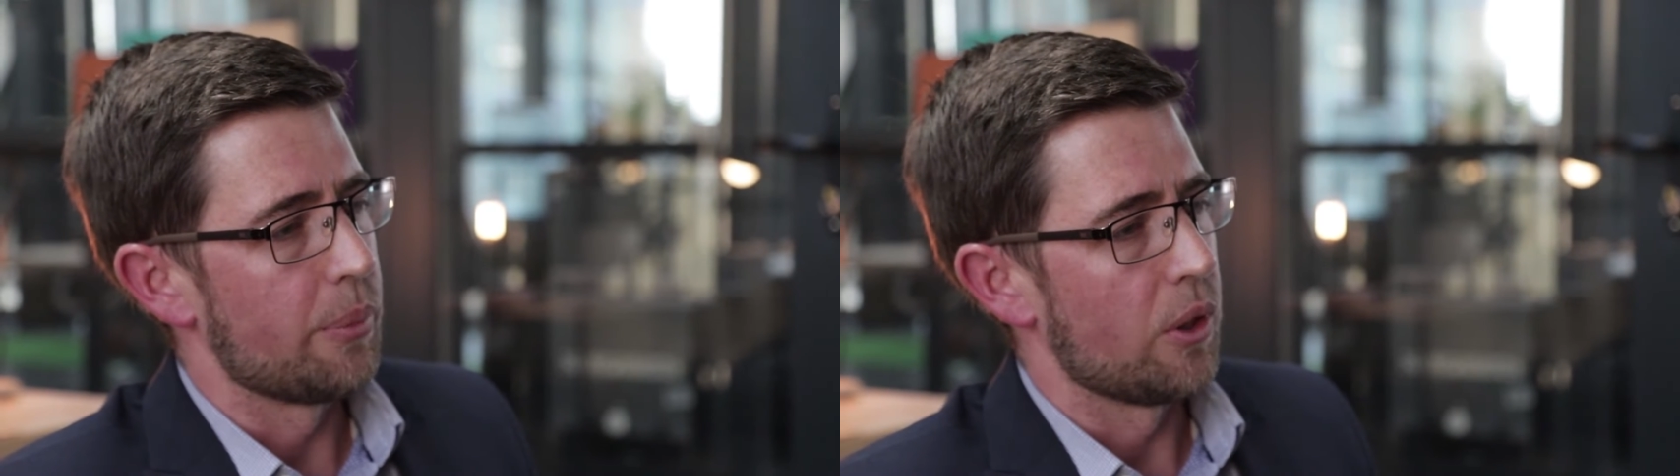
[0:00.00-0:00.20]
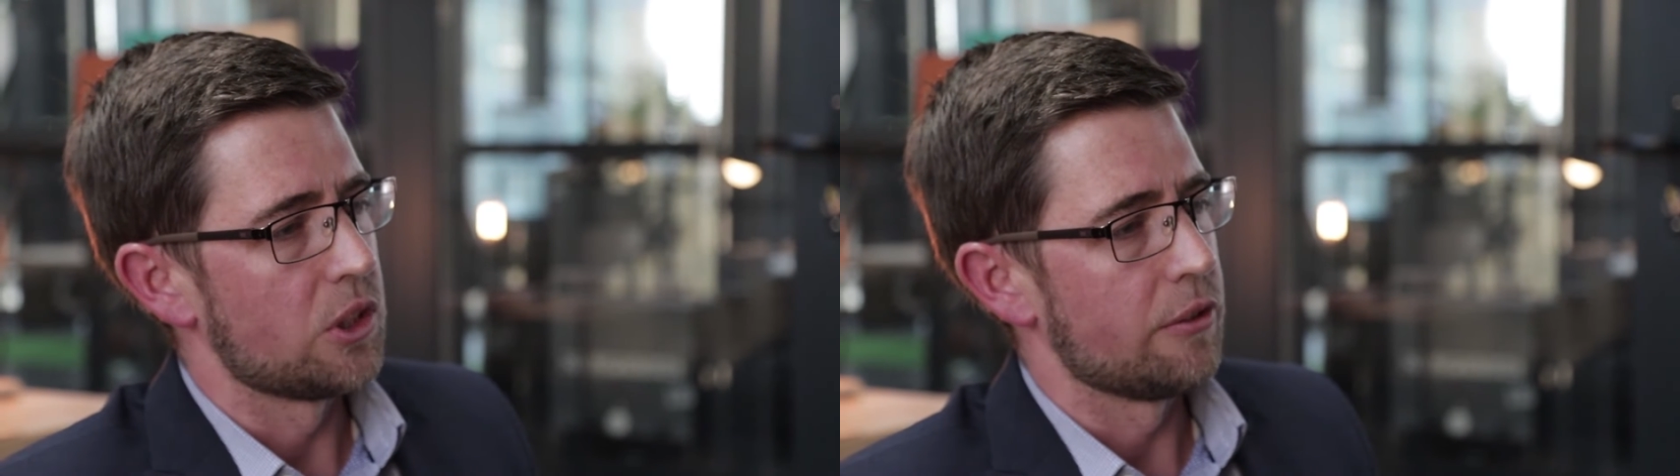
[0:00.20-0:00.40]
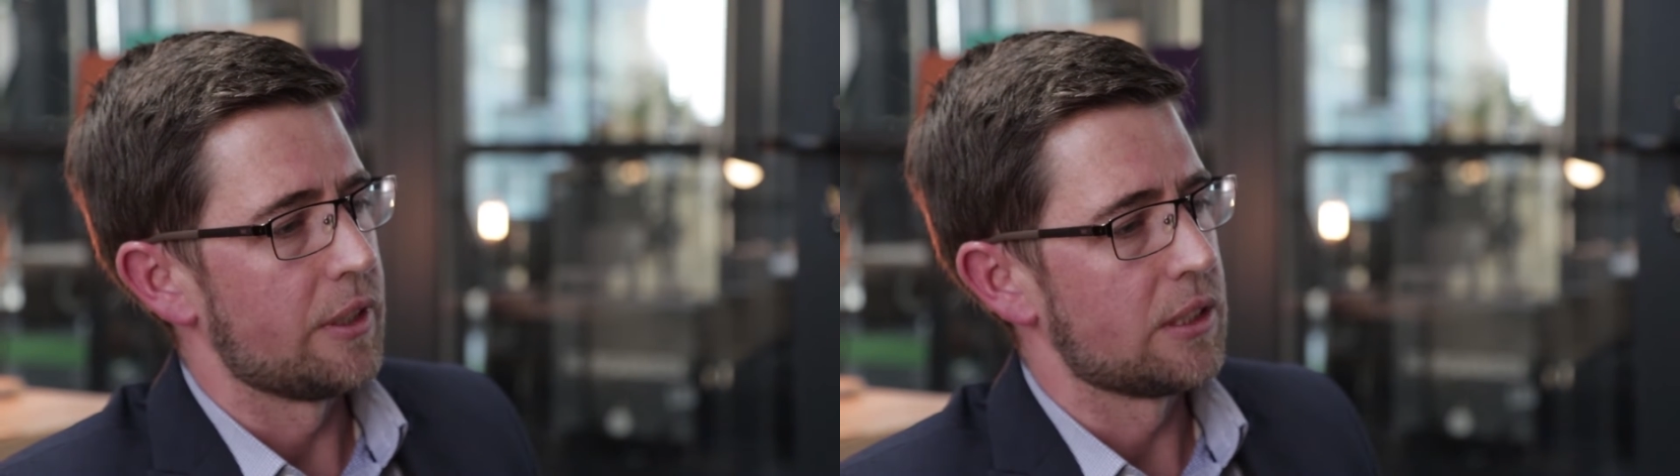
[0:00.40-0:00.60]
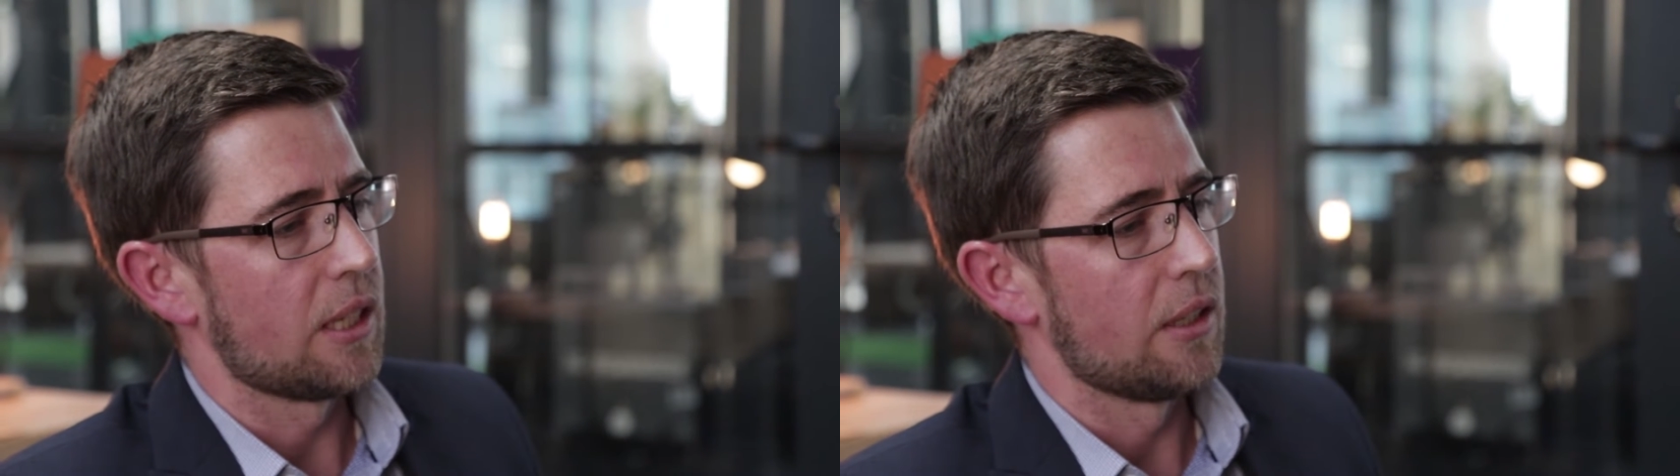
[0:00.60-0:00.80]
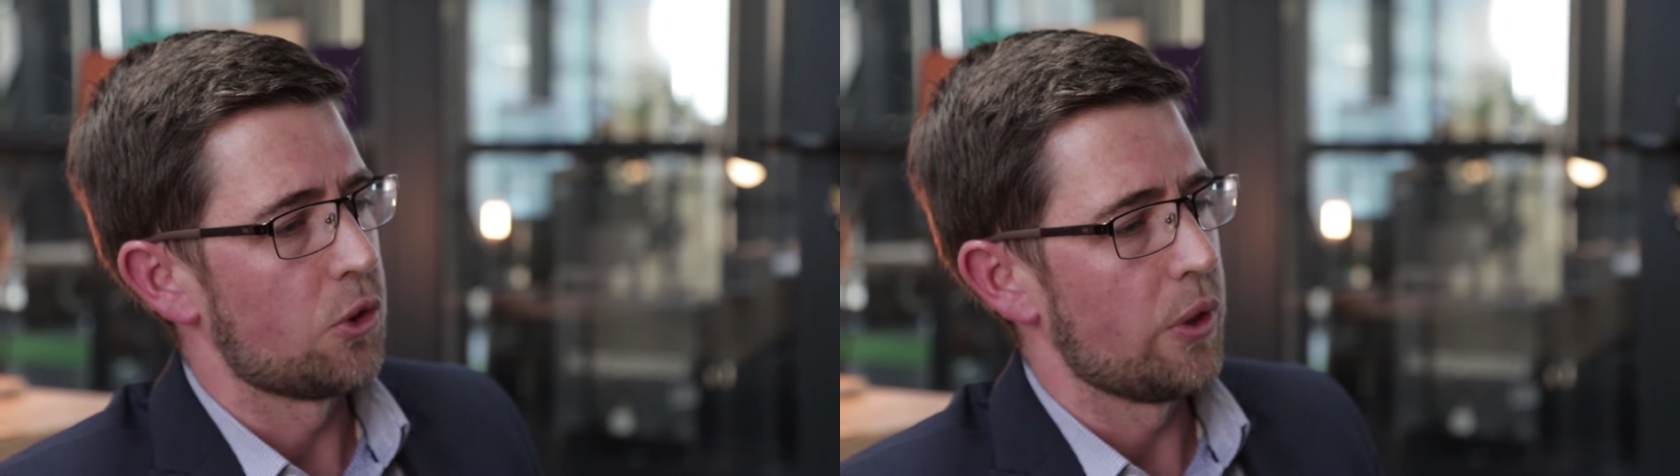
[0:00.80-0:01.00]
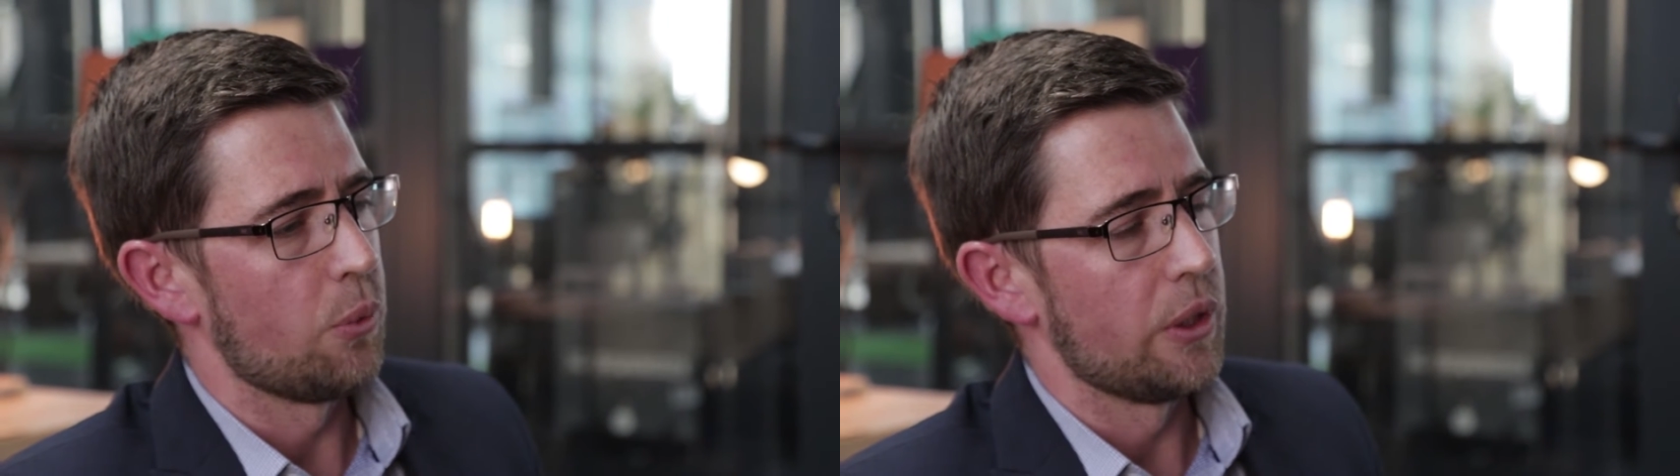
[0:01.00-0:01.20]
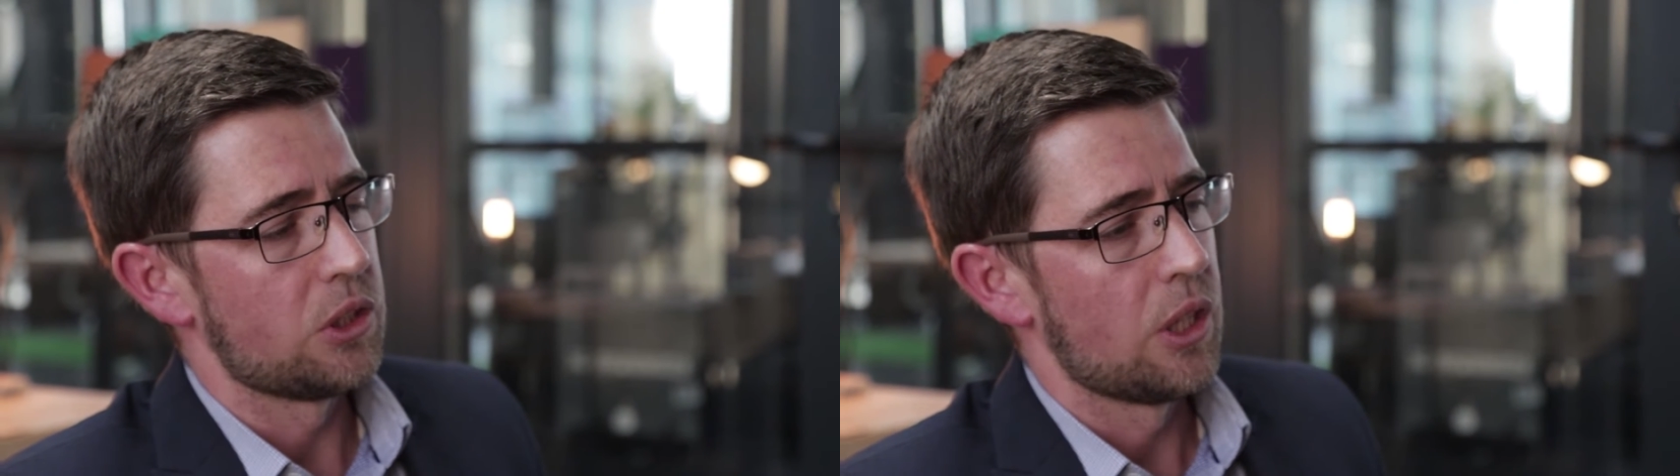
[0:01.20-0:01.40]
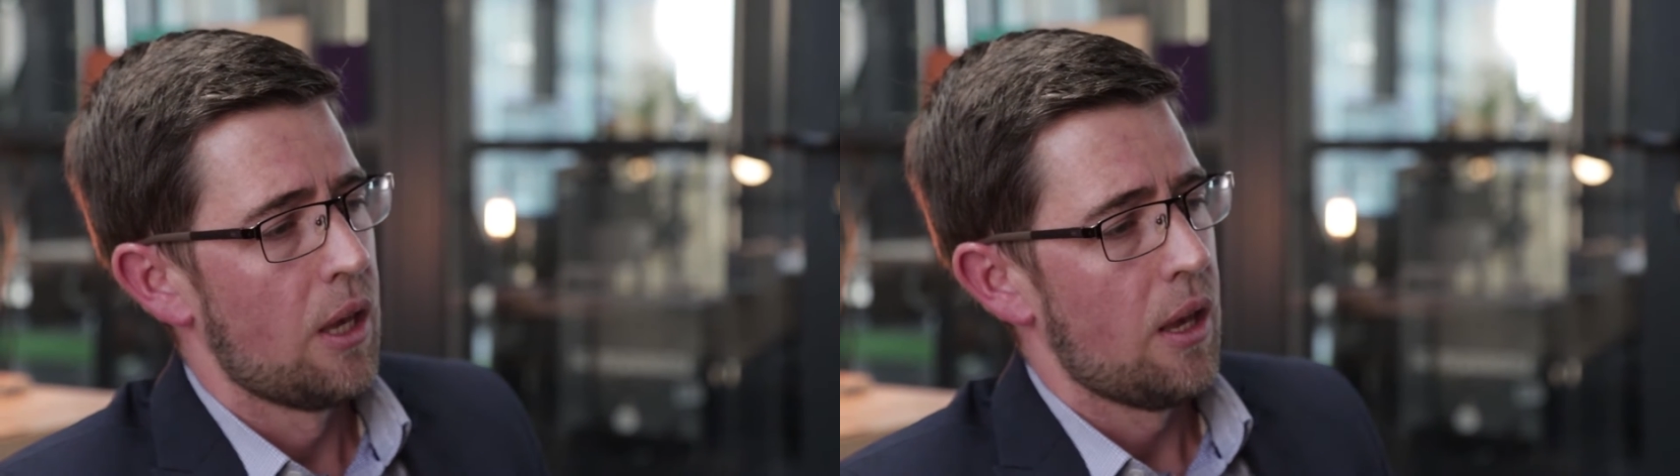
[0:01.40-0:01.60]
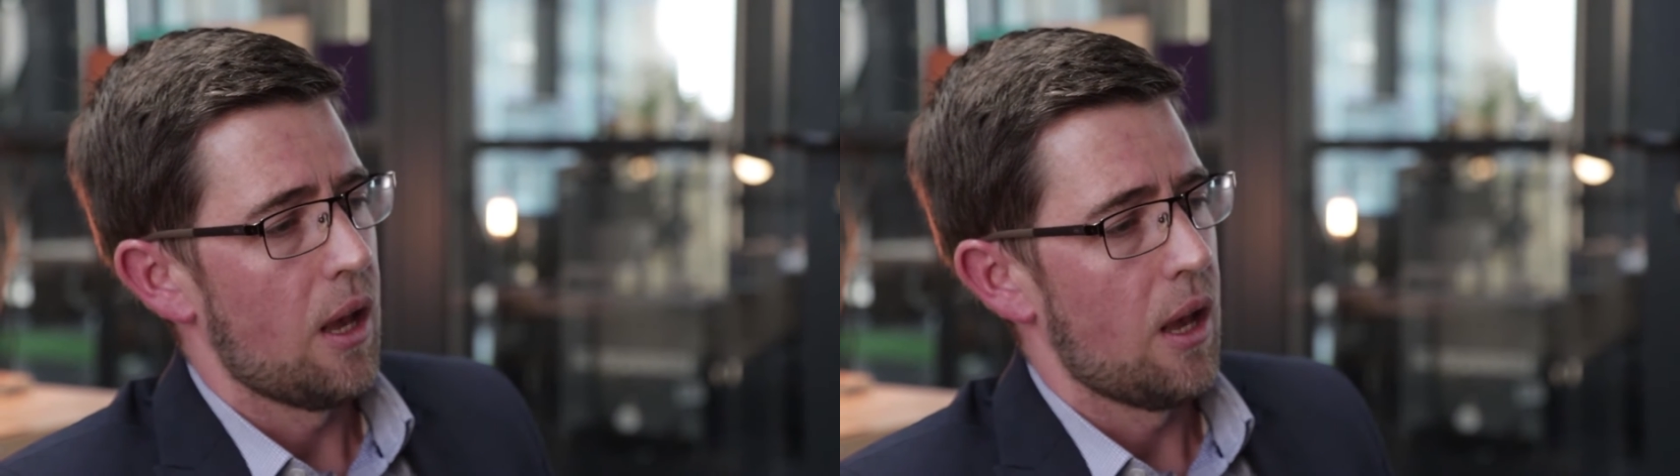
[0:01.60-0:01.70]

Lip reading: parts of this country, which